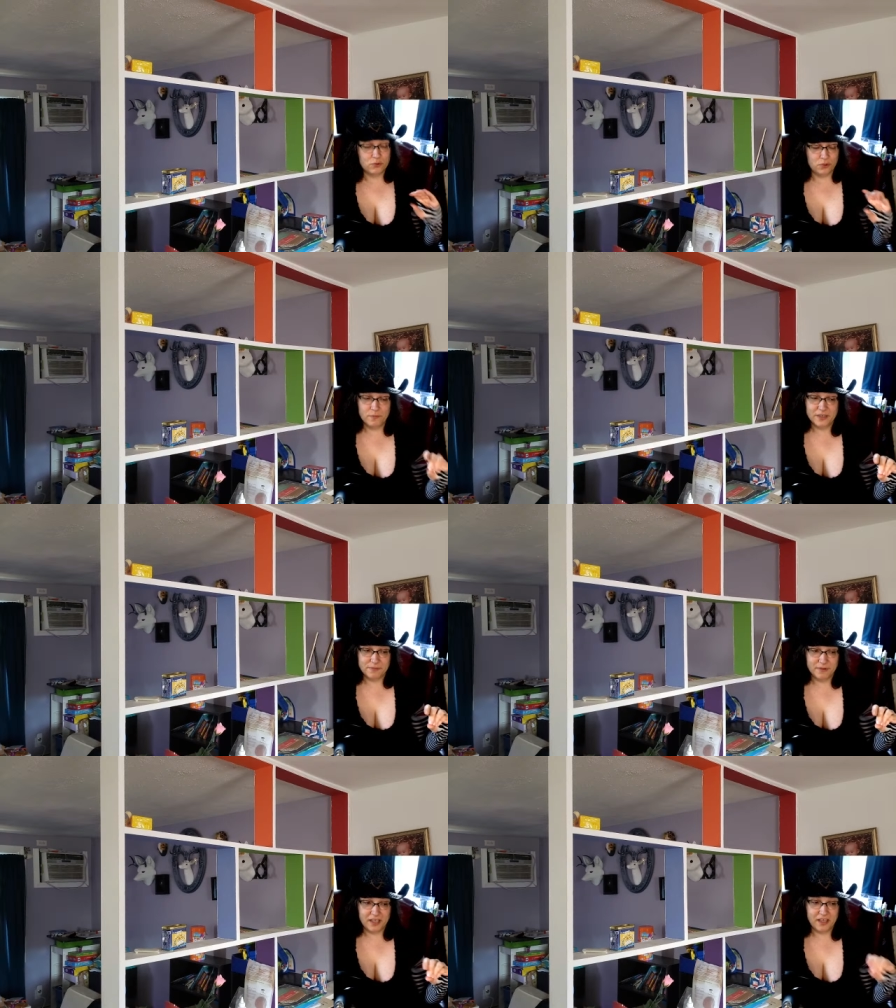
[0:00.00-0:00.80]
too
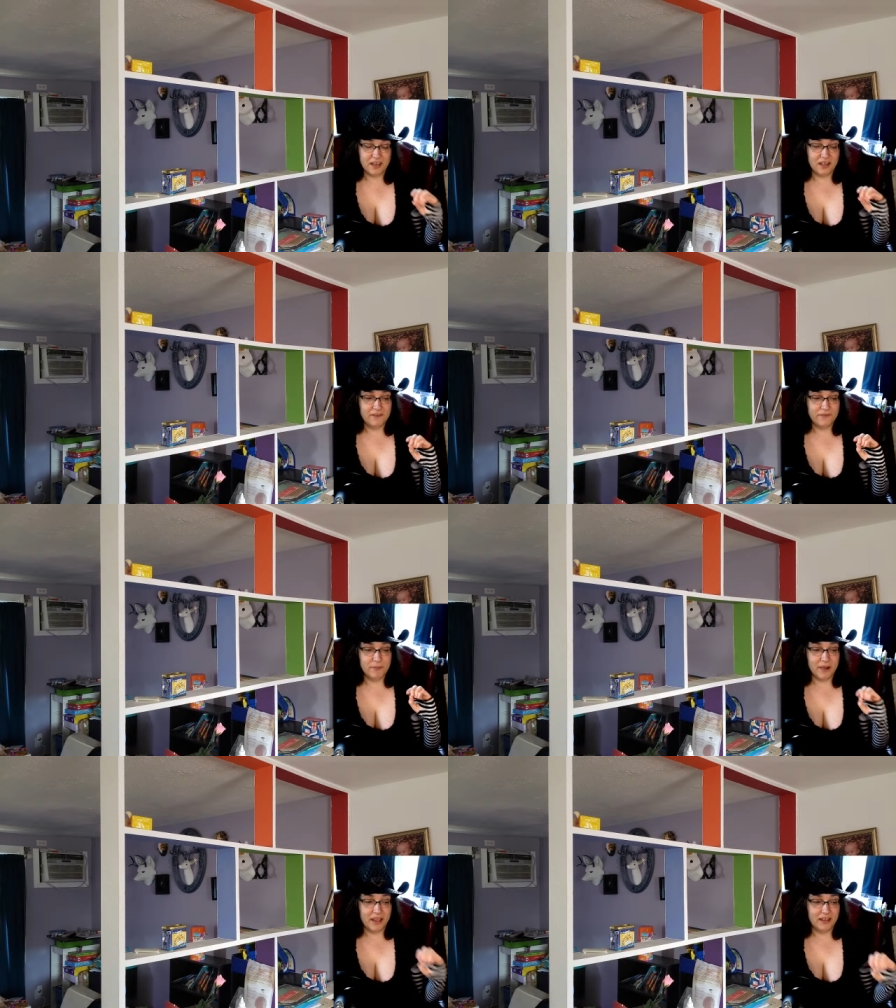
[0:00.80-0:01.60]
much money, and if you're
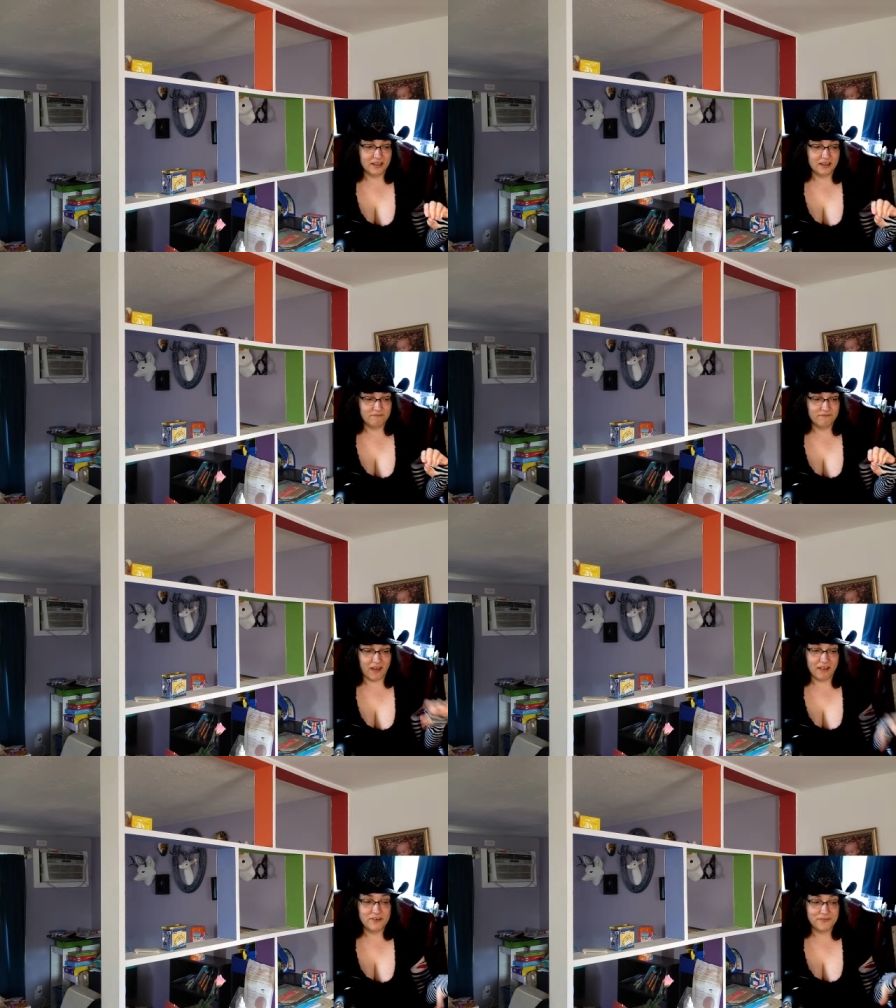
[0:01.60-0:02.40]
buying like
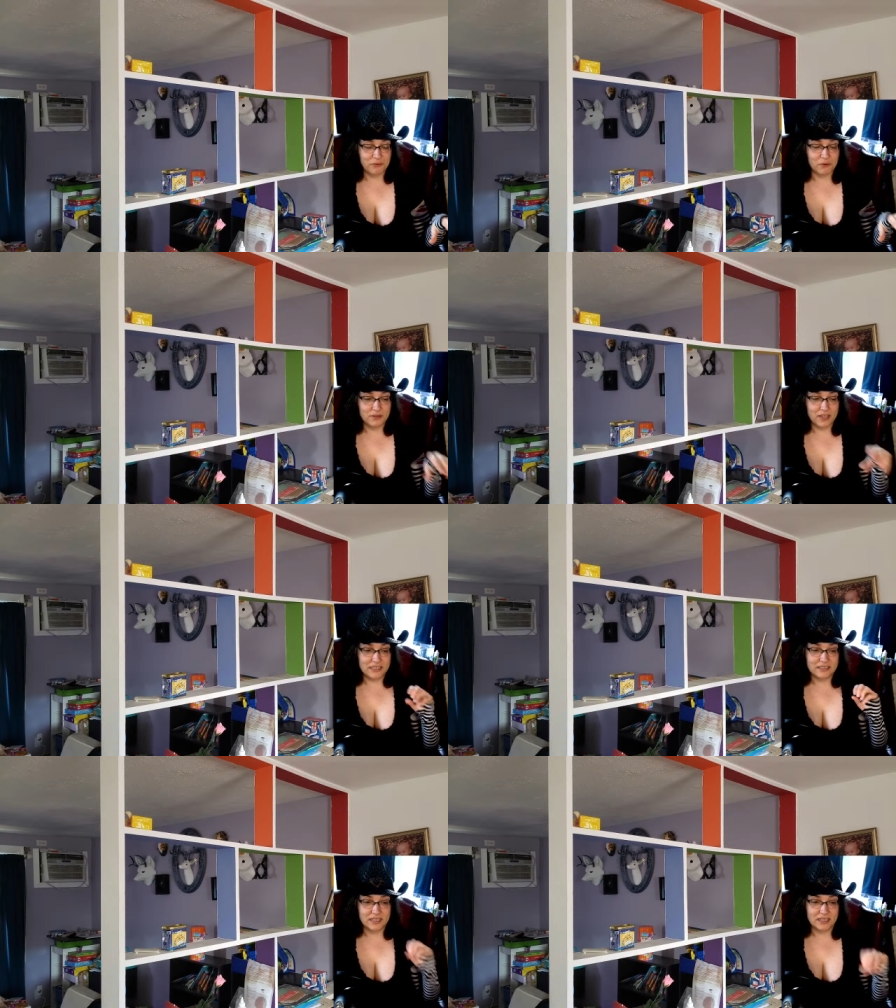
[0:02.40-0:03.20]
five different grow
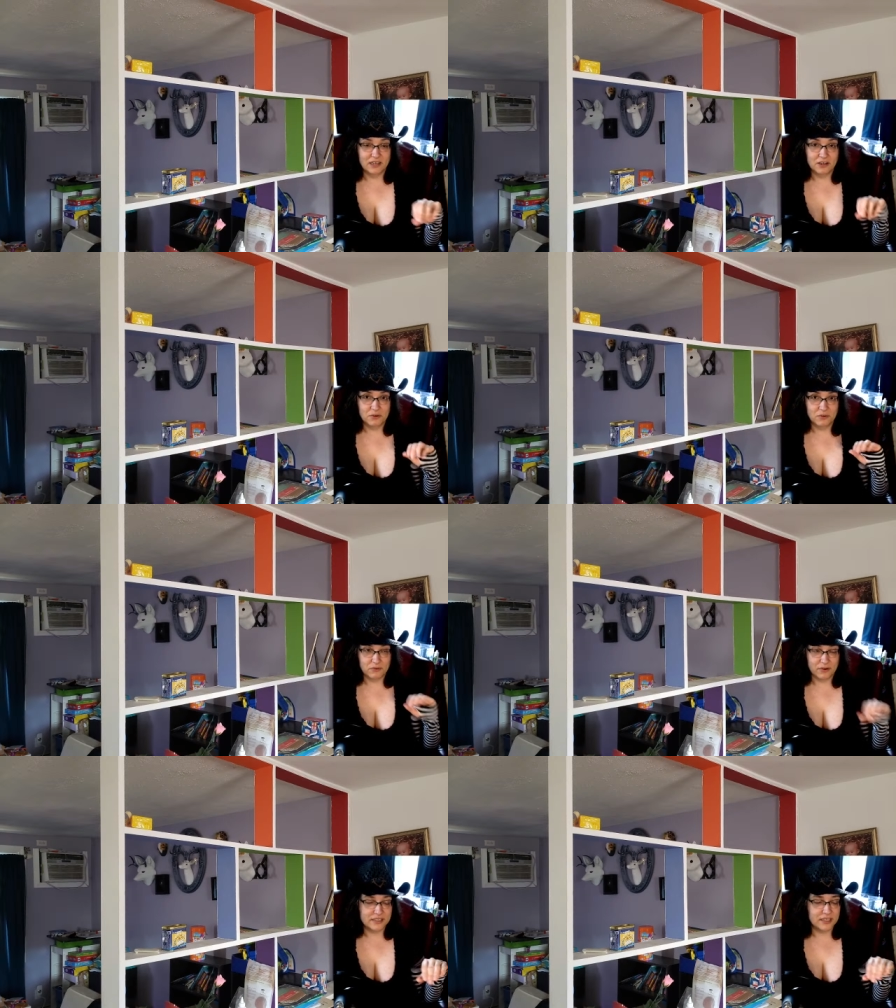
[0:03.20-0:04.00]
lights, that can go
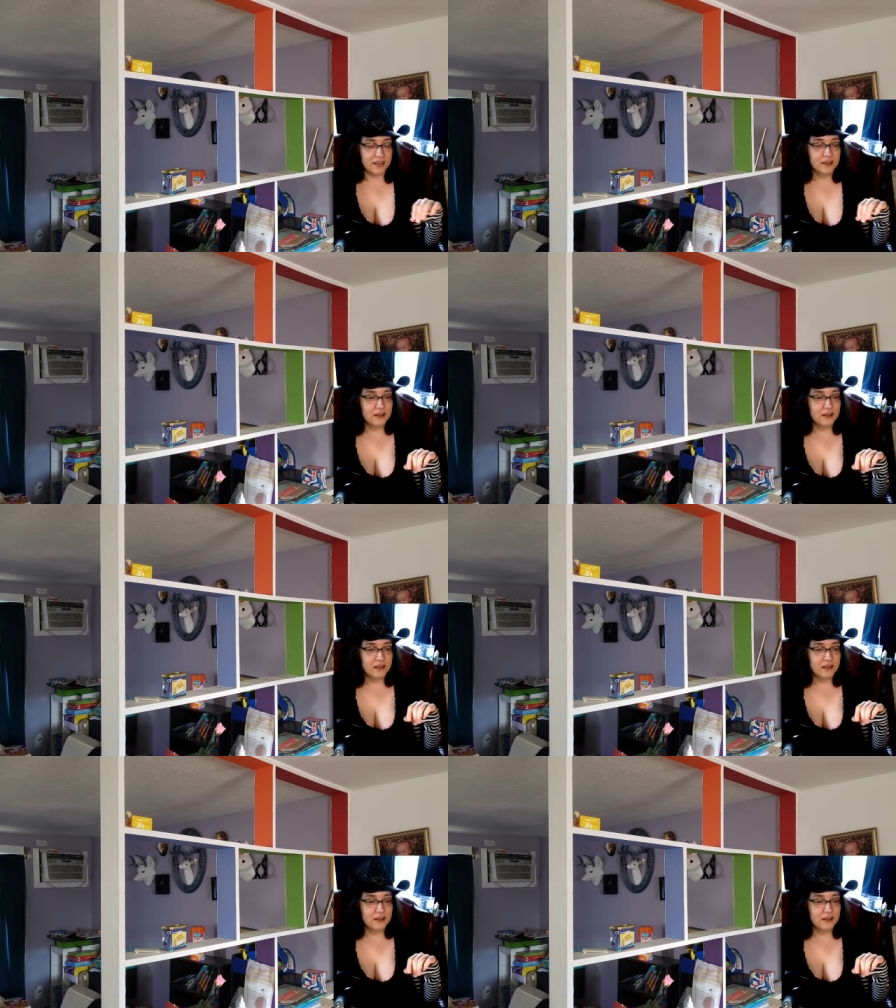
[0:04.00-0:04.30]
crazy.